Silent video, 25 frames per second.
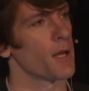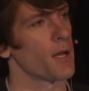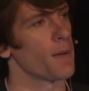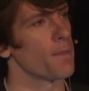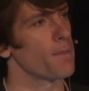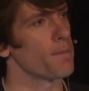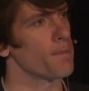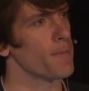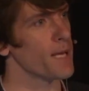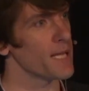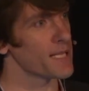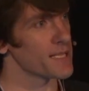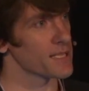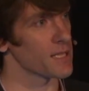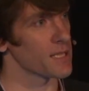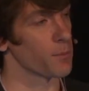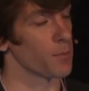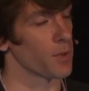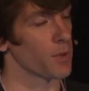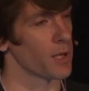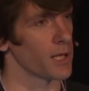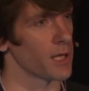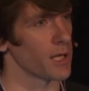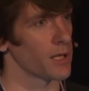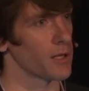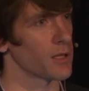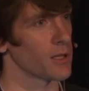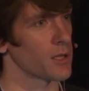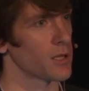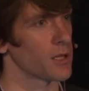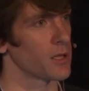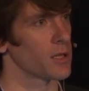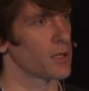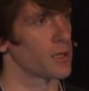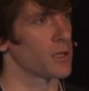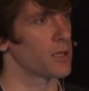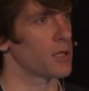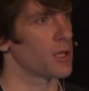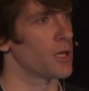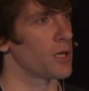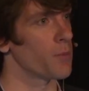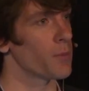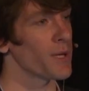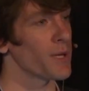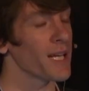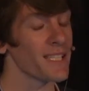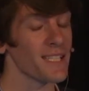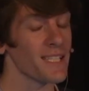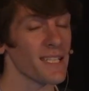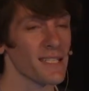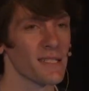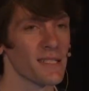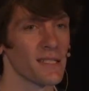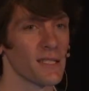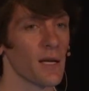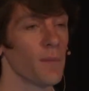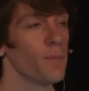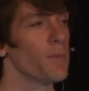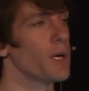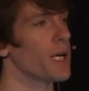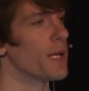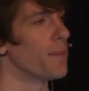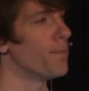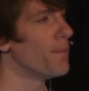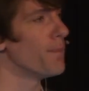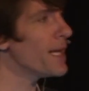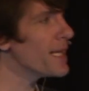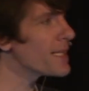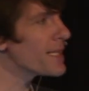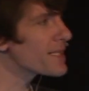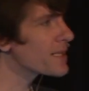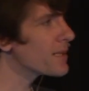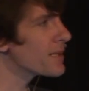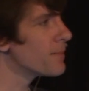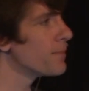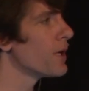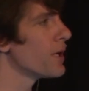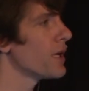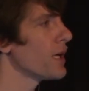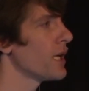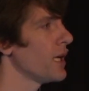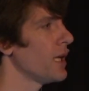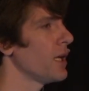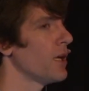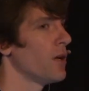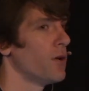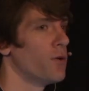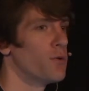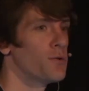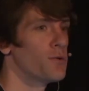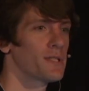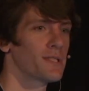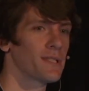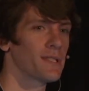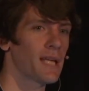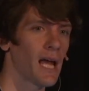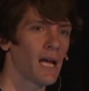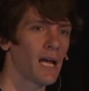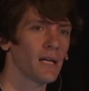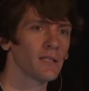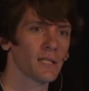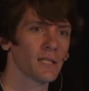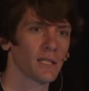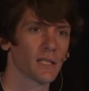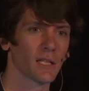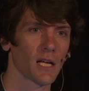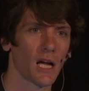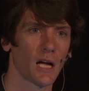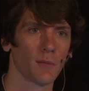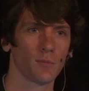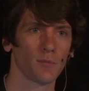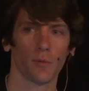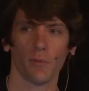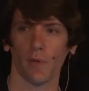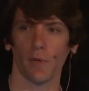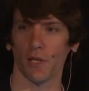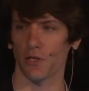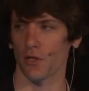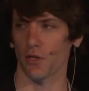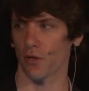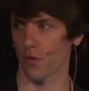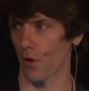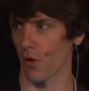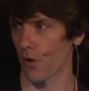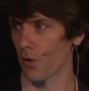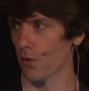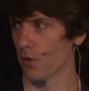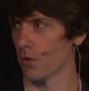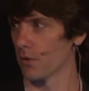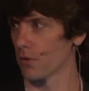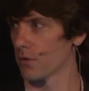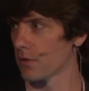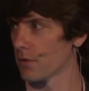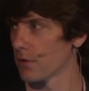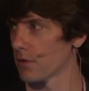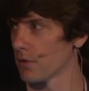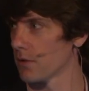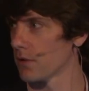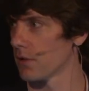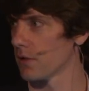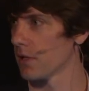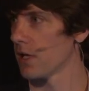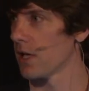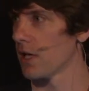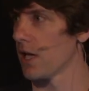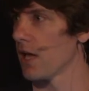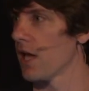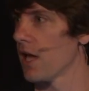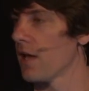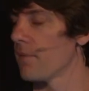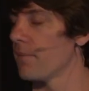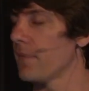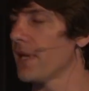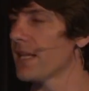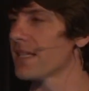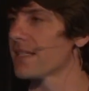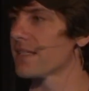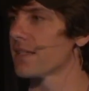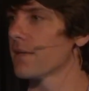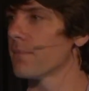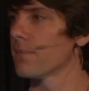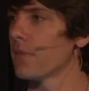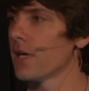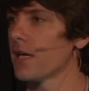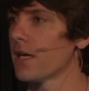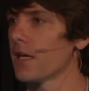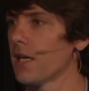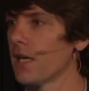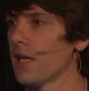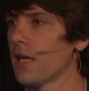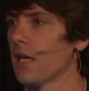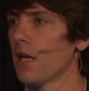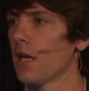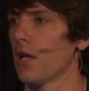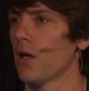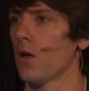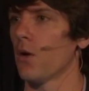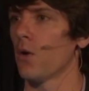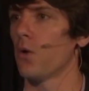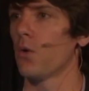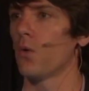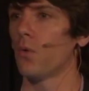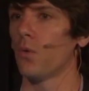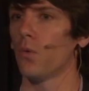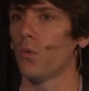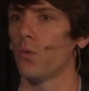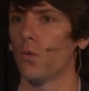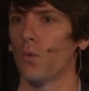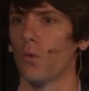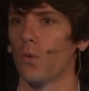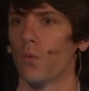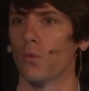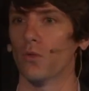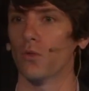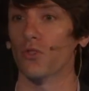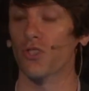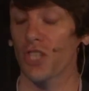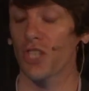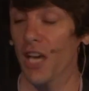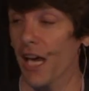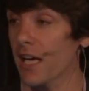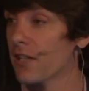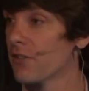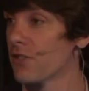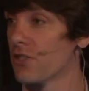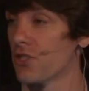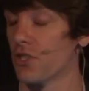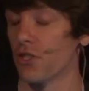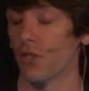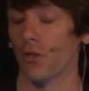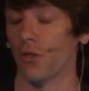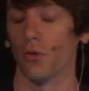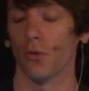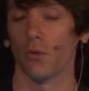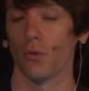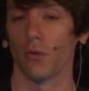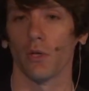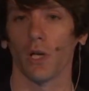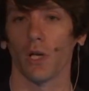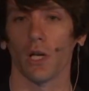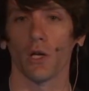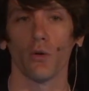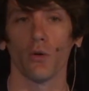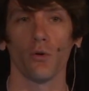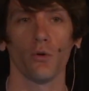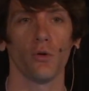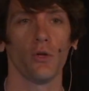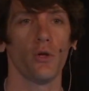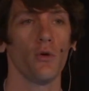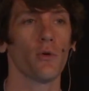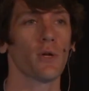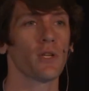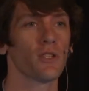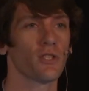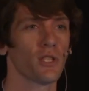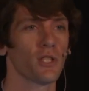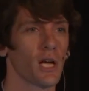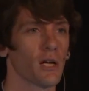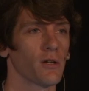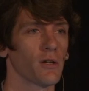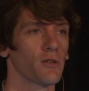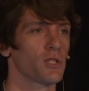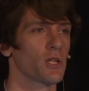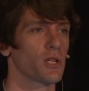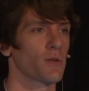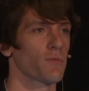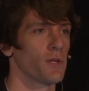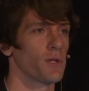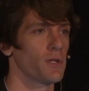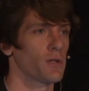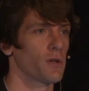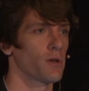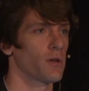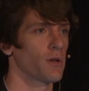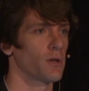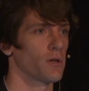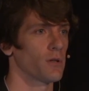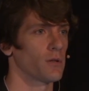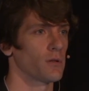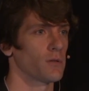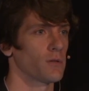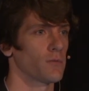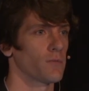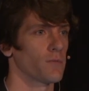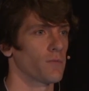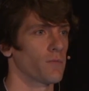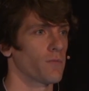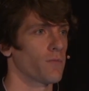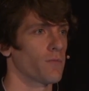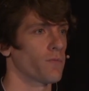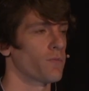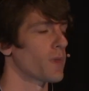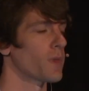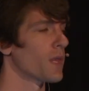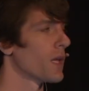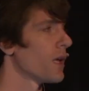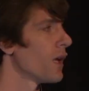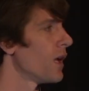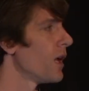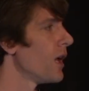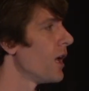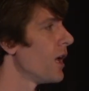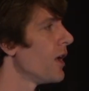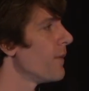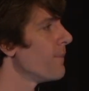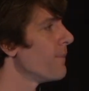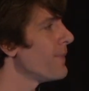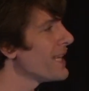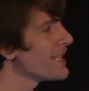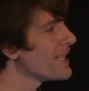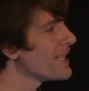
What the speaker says: meet somebody. But not just somebody, meet somebody whose talent complements your own. Meet somebody who will challenge you and who you can challenge in return. Meet